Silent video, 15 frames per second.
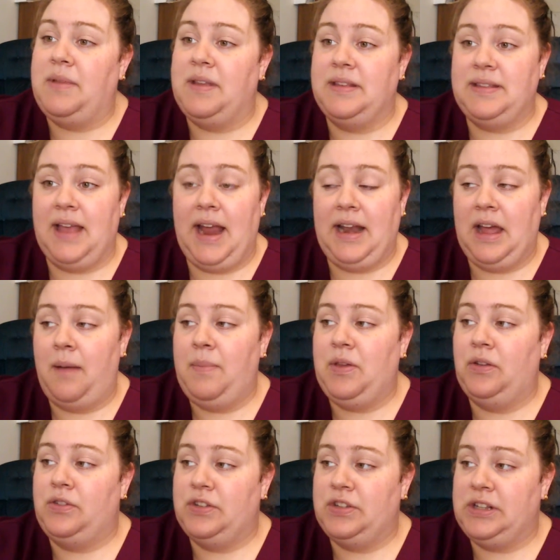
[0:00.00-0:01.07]
To sign up,
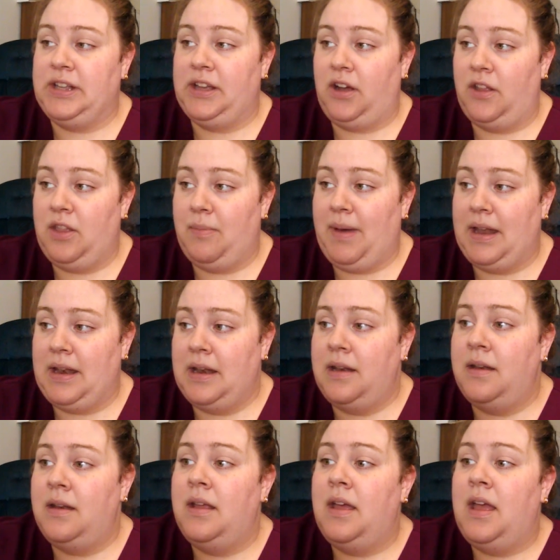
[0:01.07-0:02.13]
you'll just click on the
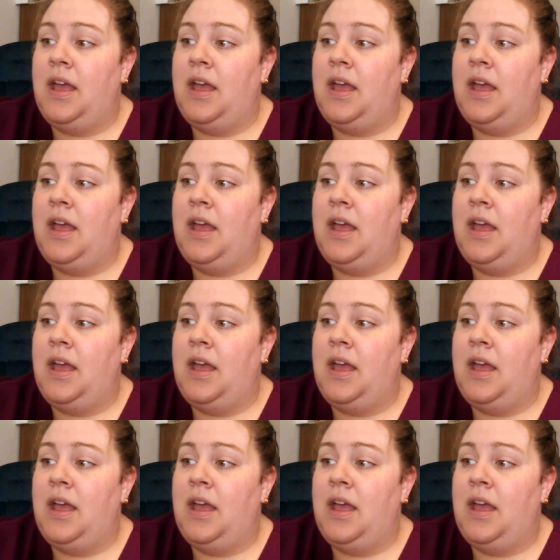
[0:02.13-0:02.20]
button.